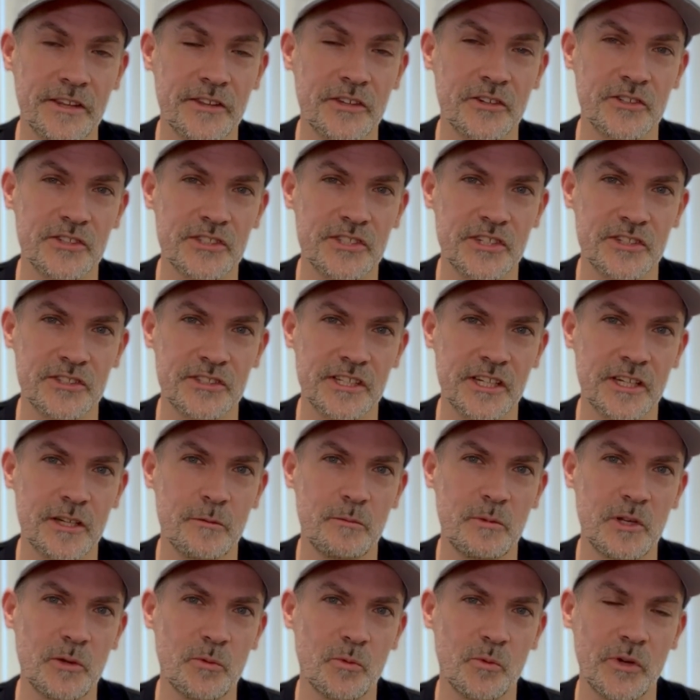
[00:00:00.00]
There's going to
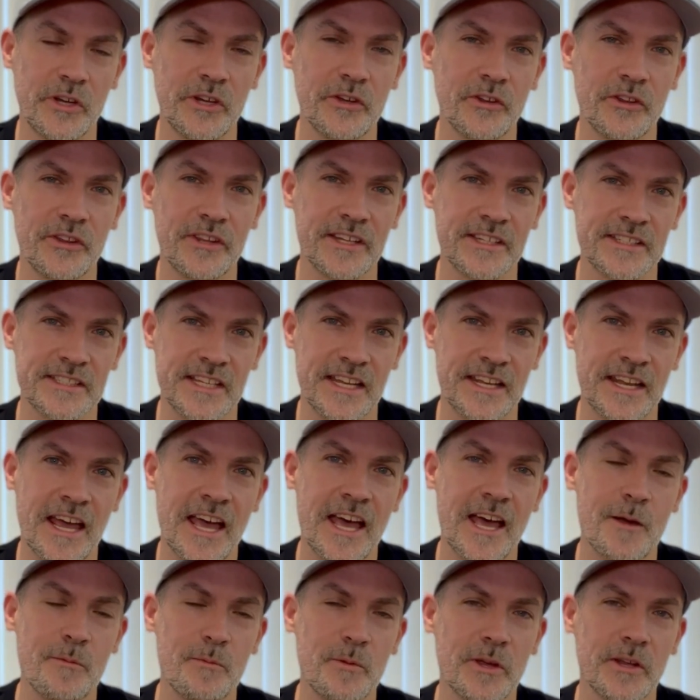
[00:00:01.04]
be real things that
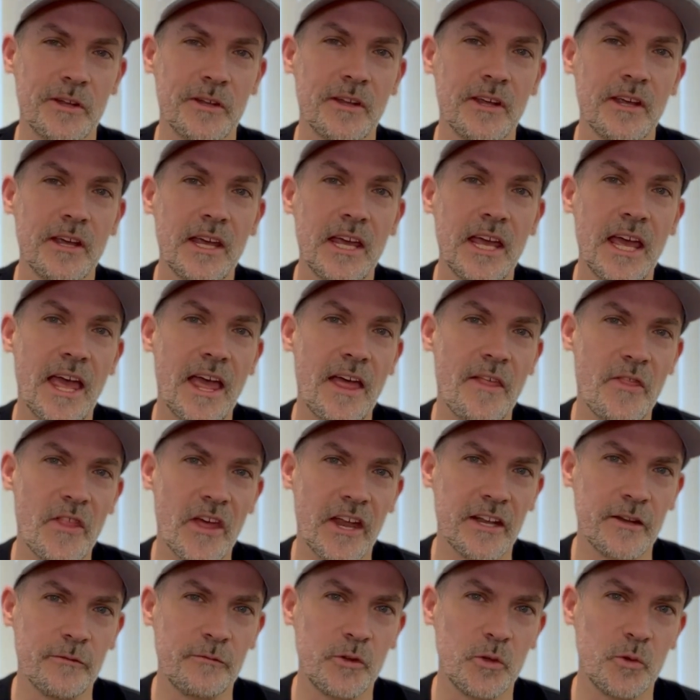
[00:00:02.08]
happen, and
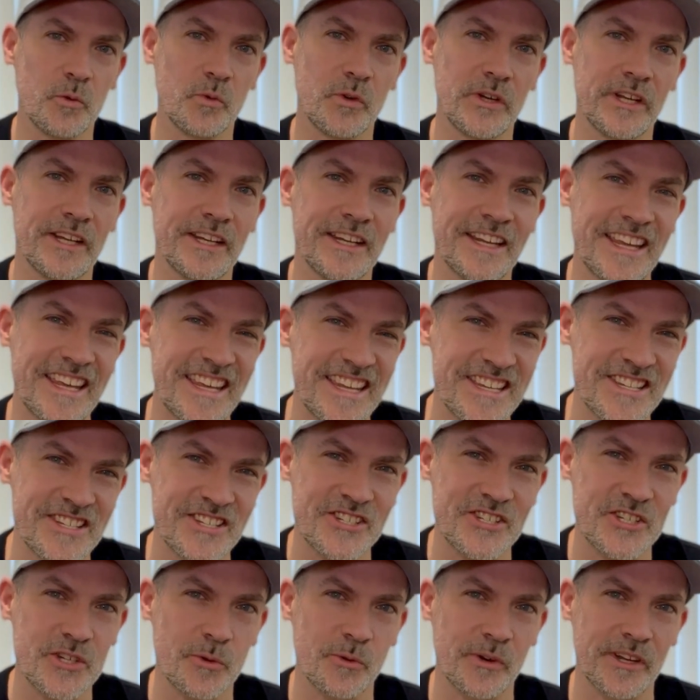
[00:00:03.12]
then if you read
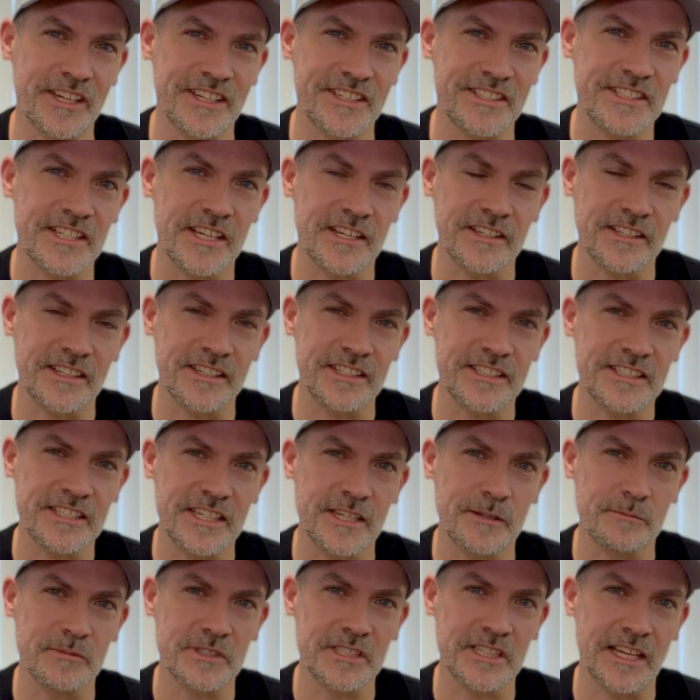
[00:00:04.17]
into it, it suddenly
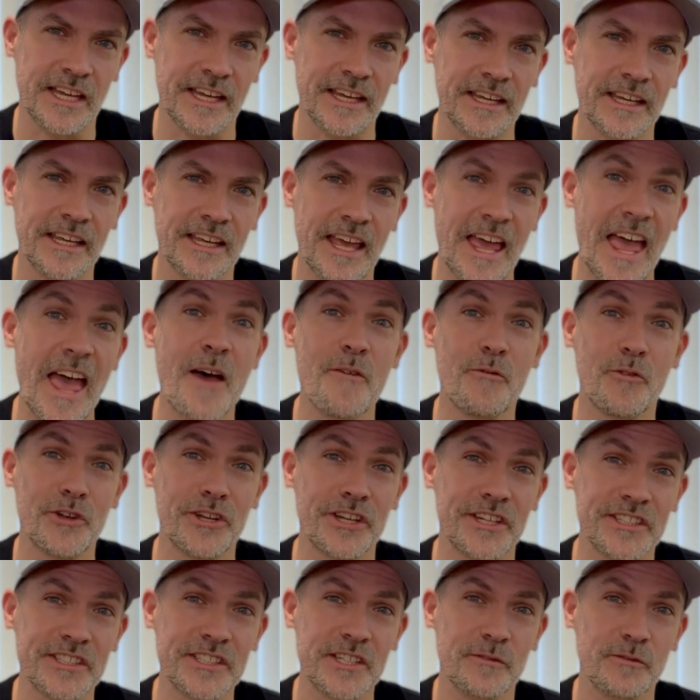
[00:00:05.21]
seems like
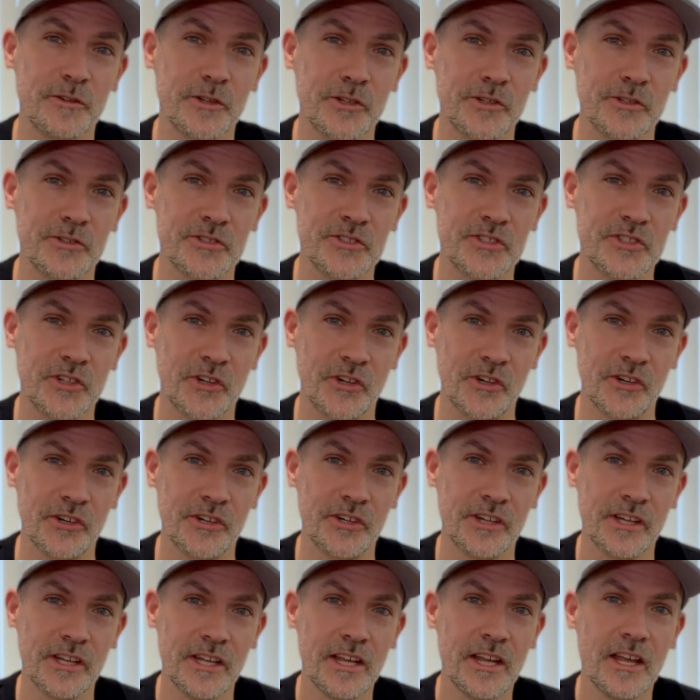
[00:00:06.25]
evidence of a concern.